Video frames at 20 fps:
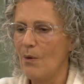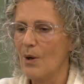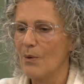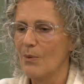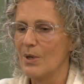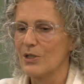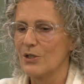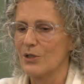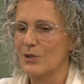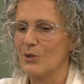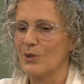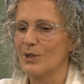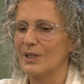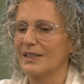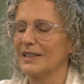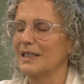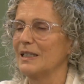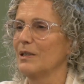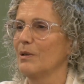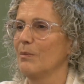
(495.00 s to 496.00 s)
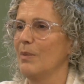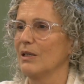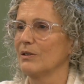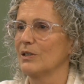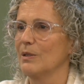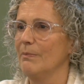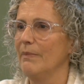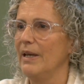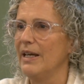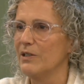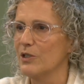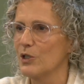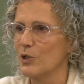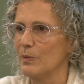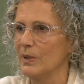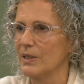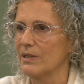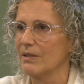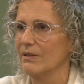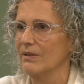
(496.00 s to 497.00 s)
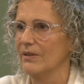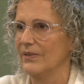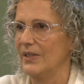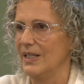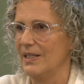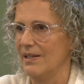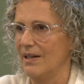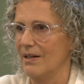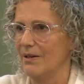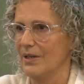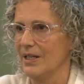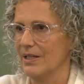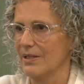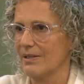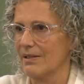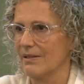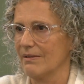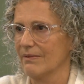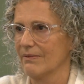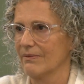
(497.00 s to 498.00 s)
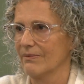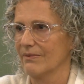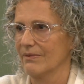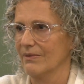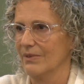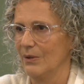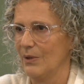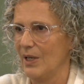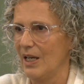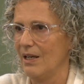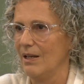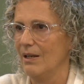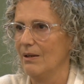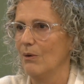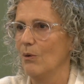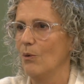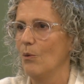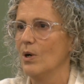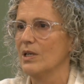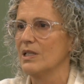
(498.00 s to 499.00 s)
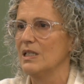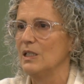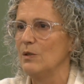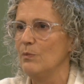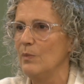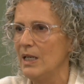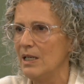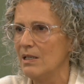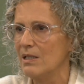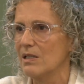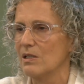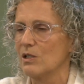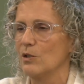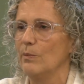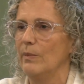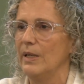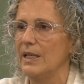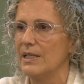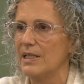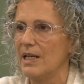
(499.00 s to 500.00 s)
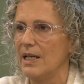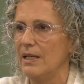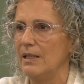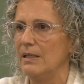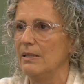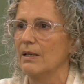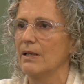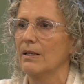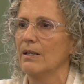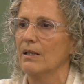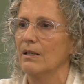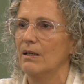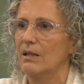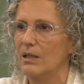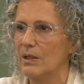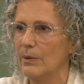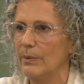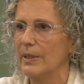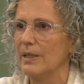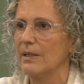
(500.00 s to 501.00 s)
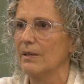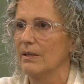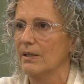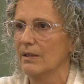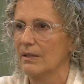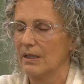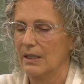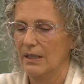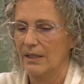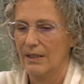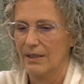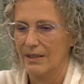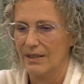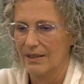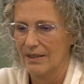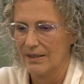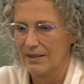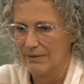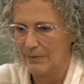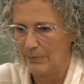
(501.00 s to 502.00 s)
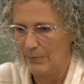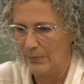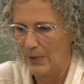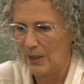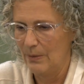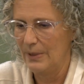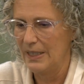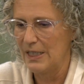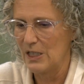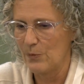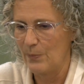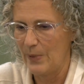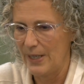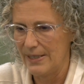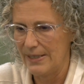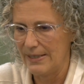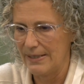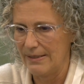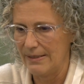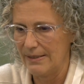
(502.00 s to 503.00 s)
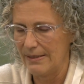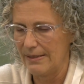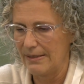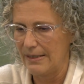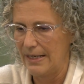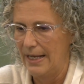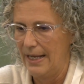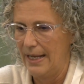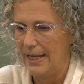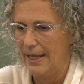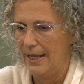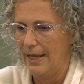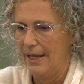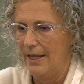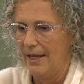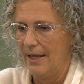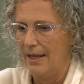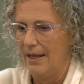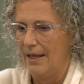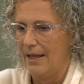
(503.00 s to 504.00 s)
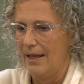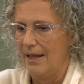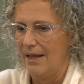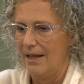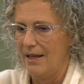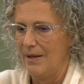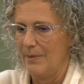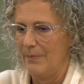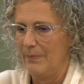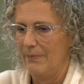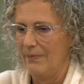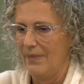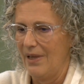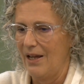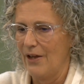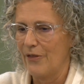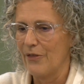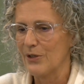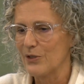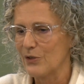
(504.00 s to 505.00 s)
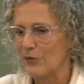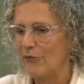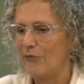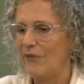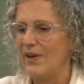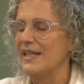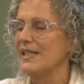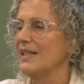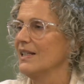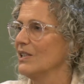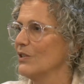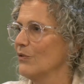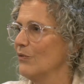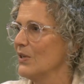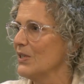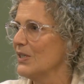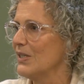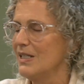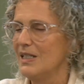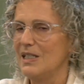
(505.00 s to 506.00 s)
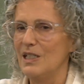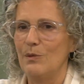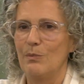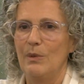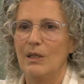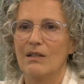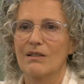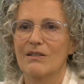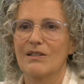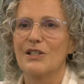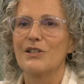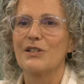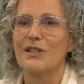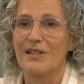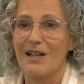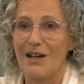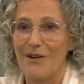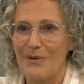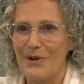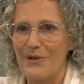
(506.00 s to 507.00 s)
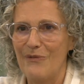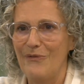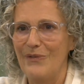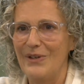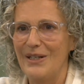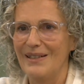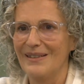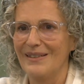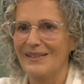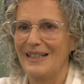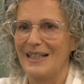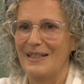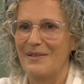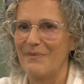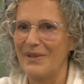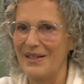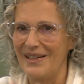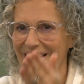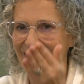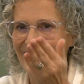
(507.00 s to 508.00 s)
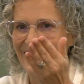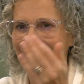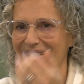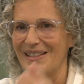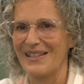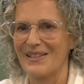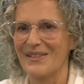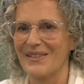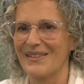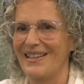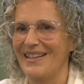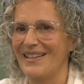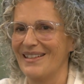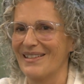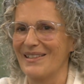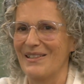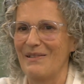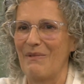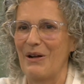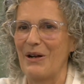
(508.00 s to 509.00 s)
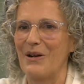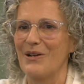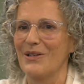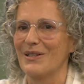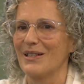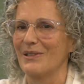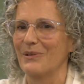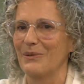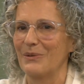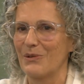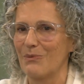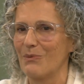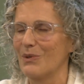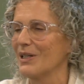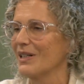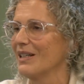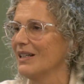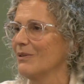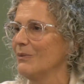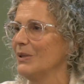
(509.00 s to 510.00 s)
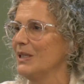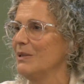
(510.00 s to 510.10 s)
want to talk a little about the management of these areas. Okay, what it means to maintain urban public spaces. I thought of facing adversities because this is how we feel, and Mariana is out there, my colleague who's working with